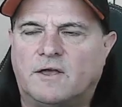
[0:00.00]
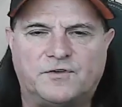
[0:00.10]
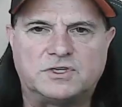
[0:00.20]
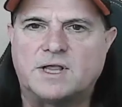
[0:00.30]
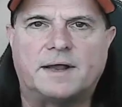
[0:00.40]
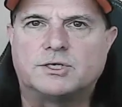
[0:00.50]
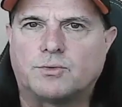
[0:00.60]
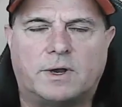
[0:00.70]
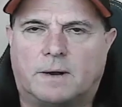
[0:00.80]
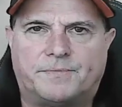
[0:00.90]
If he's not, he's
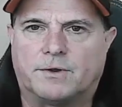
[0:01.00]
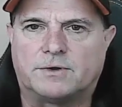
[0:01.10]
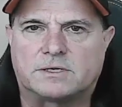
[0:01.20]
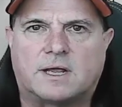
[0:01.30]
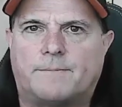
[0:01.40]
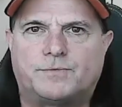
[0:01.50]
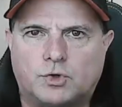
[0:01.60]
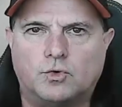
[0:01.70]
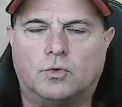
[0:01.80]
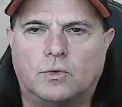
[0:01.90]
right up there in the top
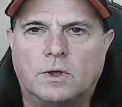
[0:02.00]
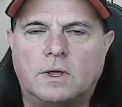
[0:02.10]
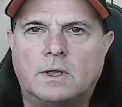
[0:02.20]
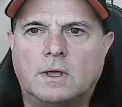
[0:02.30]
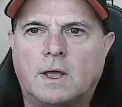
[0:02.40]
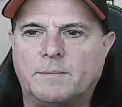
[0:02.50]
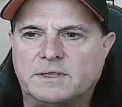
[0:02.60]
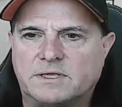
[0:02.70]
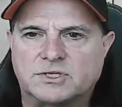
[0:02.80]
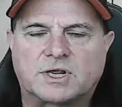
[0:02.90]
2. I
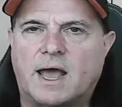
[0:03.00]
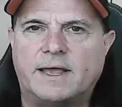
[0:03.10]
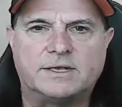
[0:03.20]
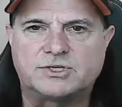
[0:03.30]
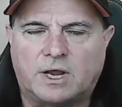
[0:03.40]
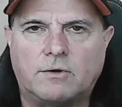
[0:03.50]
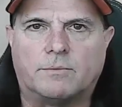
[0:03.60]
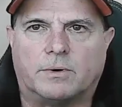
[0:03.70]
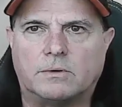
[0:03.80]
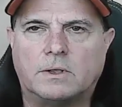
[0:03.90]
mean, this guy is
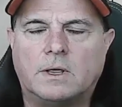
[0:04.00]
terrible.